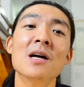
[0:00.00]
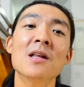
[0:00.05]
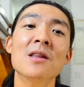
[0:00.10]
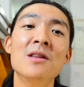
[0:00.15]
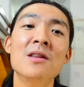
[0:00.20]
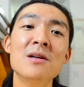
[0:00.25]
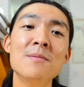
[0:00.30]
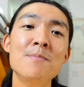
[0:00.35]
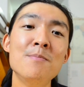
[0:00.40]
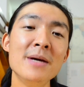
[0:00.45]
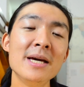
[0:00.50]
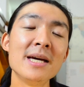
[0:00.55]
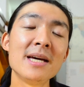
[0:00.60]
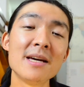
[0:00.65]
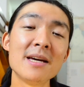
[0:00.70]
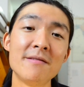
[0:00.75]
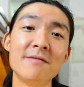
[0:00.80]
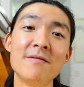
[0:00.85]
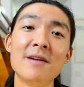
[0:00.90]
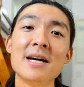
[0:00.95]
The big
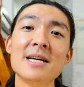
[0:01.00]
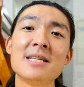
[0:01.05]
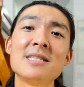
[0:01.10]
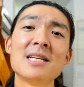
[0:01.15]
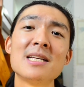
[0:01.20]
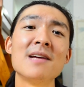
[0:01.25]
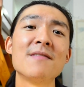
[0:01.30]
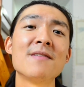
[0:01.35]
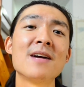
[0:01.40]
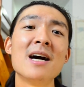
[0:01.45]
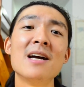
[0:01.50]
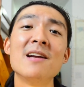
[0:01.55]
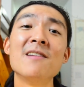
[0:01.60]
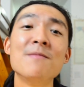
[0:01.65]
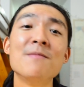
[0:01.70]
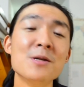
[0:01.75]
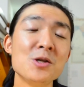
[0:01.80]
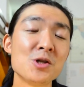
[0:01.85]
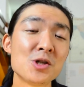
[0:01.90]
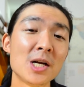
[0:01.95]
advice that I've kind
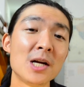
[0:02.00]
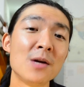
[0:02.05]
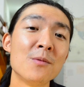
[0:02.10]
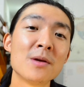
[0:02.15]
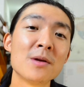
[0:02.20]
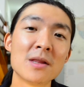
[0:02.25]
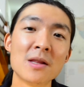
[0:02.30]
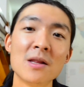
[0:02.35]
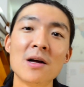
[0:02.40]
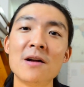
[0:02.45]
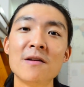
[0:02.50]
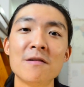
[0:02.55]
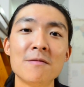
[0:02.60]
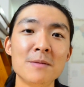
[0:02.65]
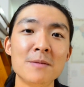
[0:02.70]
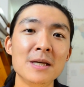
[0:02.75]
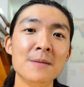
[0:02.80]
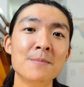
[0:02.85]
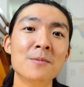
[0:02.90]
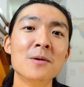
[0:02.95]
of been sharing with a lot of
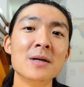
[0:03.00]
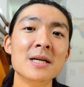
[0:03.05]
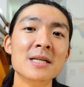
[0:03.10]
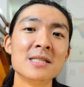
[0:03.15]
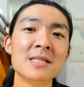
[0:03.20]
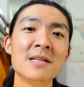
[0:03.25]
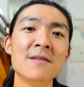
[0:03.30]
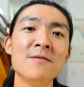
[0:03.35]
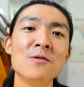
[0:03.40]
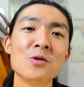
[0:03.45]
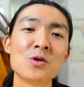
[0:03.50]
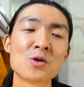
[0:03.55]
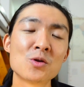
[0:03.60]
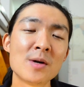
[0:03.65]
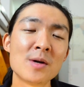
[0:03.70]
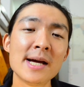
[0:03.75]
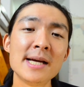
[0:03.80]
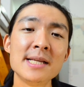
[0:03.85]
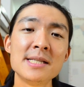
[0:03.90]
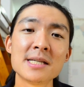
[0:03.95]
people is that if you're
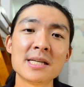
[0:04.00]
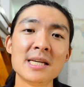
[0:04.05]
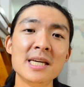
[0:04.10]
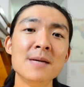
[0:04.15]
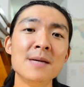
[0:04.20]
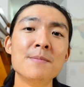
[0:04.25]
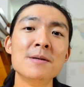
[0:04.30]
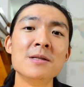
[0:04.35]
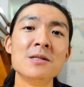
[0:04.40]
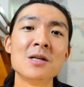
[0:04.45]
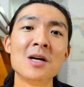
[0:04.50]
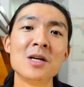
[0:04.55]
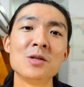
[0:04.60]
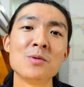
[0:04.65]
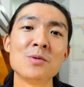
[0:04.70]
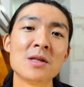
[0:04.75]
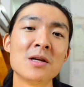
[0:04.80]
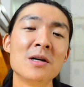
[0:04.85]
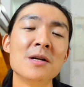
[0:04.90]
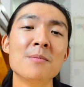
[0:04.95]
trying to keep in touch
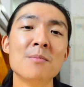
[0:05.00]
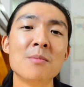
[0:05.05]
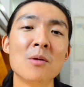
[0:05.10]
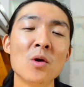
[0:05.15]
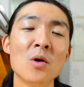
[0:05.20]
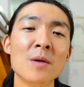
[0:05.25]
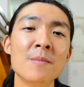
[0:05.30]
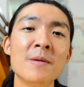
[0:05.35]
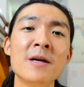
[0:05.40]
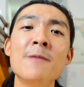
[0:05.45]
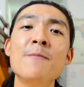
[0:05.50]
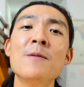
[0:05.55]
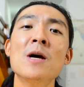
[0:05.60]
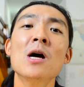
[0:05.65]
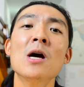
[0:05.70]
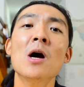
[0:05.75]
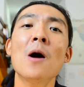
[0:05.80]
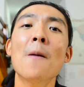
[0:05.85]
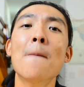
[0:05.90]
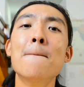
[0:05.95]
with unemployment,
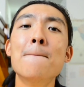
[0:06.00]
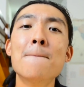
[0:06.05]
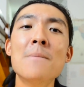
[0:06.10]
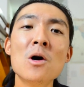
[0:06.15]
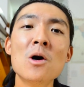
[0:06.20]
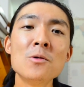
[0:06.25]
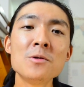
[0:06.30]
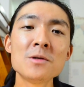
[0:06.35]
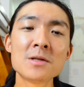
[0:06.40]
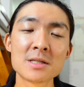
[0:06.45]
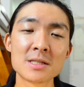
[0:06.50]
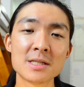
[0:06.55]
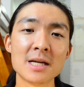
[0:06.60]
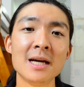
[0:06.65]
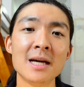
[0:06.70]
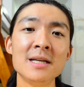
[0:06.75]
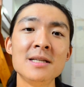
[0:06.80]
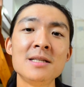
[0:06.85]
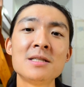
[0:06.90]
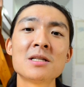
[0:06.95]
most
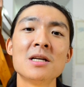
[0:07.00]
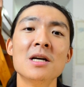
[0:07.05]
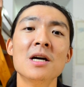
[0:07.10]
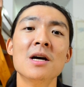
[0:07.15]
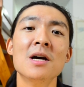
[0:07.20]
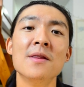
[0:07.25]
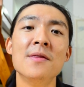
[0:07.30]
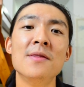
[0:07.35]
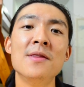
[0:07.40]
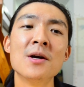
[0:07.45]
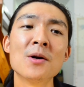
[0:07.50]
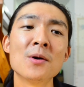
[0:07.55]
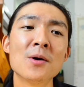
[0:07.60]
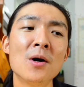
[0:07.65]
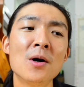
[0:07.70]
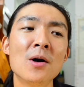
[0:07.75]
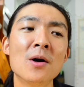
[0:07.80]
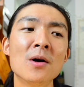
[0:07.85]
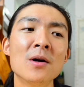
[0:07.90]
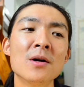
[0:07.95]
states, there
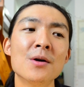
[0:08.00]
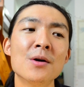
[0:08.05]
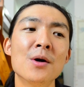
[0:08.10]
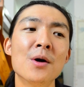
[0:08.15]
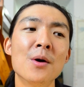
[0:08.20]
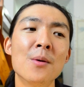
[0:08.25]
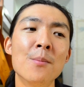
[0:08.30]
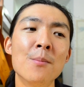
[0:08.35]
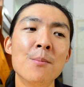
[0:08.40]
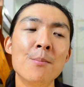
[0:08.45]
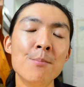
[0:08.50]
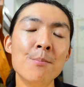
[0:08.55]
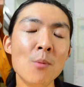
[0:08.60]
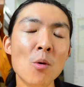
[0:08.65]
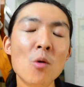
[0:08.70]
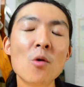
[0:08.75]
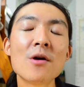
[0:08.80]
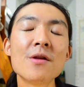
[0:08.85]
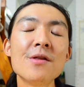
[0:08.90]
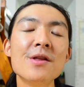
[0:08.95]
are
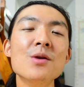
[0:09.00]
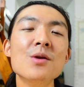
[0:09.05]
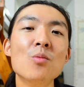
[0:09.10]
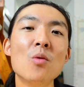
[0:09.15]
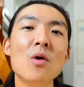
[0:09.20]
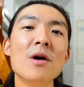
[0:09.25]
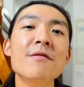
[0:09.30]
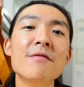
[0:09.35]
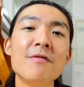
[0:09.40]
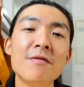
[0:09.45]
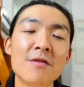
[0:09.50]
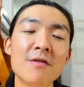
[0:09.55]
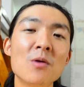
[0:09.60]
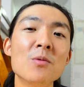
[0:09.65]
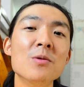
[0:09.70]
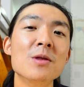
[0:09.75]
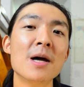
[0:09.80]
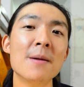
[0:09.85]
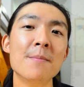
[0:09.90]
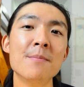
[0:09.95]
more than one
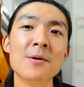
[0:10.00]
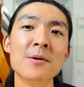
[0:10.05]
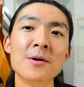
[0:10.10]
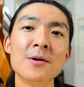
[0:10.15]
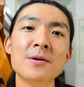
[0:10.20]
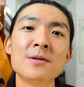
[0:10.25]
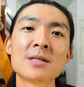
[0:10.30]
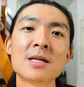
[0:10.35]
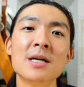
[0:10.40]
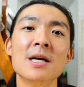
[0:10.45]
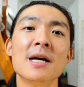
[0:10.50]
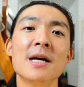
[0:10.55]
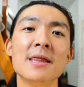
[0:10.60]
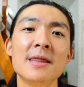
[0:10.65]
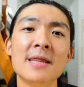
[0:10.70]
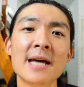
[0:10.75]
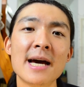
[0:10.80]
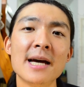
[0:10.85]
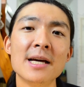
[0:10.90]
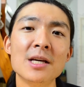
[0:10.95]
phone numbers
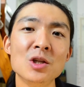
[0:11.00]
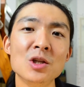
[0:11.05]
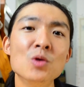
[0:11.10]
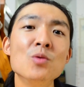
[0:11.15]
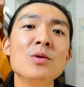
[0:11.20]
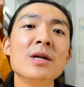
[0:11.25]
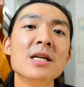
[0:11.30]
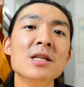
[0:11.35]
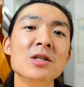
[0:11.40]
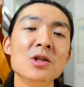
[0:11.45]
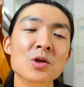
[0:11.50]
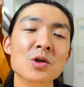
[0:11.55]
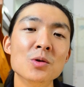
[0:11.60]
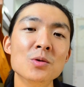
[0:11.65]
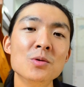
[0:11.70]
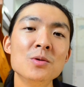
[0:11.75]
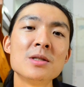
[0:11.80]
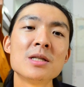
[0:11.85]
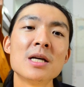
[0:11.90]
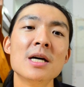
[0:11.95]
that you can
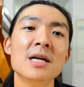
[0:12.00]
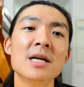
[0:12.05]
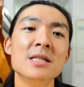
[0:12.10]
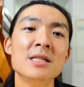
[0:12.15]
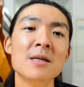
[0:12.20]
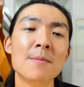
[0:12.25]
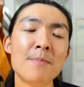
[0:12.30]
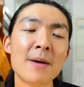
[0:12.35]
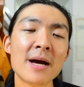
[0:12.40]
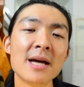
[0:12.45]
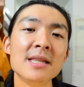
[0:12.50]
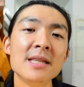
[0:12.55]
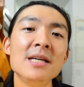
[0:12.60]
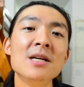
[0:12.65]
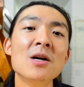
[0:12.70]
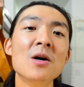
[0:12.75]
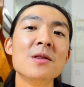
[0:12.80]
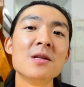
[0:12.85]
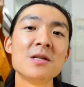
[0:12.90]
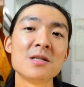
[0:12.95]
use
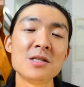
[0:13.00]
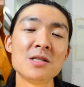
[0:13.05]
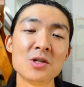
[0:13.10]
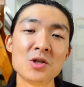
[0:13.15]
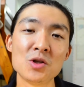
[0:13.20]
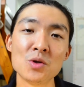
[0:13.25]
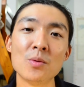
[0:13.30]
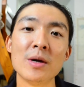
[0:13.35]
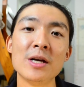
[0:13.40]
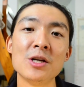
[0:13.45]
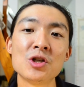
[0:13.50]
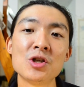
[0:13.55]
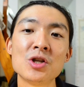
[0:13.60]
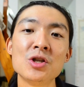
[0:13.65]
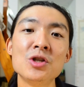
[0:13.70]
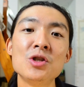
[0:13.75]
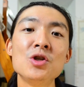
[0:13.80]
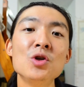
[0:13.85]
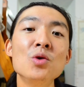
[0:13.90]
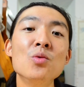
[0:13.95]
depending on the
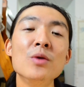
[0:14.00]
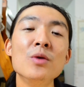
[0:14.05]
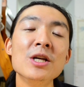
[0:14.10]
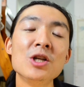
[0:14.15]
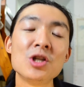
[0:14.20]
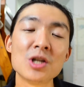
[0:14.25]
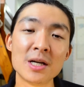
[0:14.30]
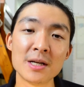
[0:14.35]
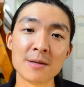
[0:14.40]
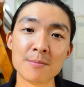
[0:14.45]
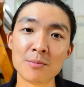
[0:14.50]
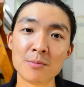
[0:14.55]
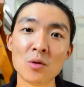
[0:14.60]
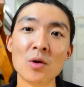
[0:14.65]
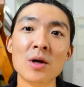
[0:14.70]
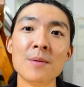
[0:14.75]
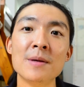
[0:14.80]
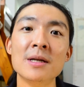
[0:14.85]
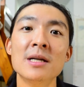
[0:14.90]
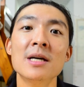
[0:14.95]
situation to reach
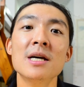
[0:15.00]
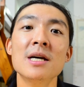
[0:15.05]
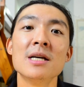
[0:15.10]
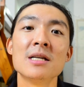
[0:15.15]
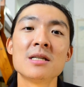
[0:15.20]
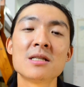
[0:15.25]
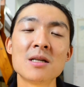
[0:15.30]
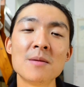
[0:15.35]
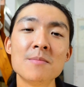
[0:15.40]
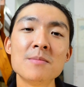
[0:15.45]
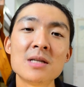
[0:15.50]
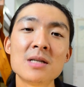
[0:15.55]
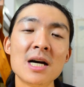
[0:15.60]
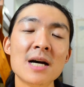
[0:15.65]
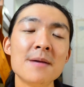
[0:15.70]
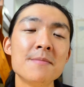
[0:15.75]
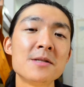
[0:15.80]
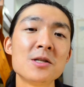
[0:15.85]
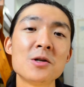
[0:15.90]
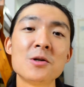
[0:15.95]
unemployment.
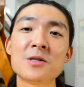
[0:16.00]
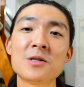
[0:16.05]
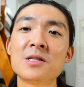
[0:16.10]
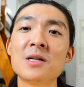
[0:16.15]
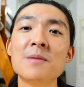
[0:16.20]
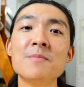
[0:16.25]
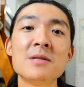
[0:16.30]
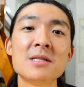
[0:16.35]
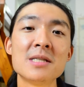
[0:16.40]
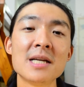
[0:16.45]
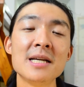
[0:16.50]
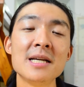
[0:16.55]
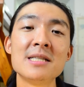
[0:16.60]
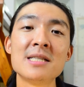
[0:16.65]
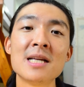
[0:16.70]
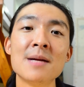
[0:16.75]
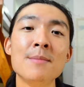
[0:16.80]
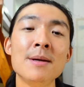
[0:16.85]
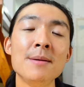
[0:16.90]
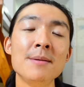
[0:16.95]
Sometimes there are some states
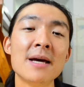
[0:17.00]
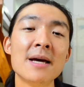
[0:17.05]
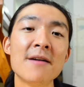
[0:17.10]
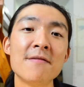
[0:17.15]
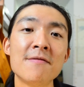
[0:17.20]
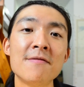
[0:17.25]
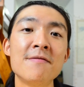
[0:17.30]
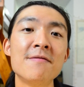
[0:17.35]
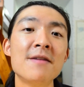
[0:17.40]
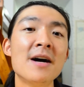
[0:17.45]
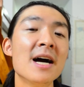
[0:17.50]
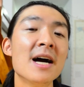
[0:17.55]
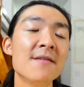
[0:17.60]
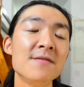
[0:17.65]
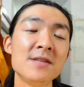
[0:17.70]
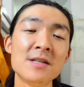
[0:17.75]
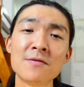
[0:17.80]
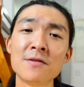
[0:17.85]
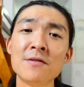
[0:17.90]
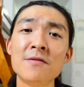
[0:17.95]
that maybe have
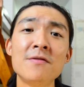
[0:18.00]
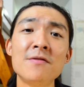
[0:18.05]
5 different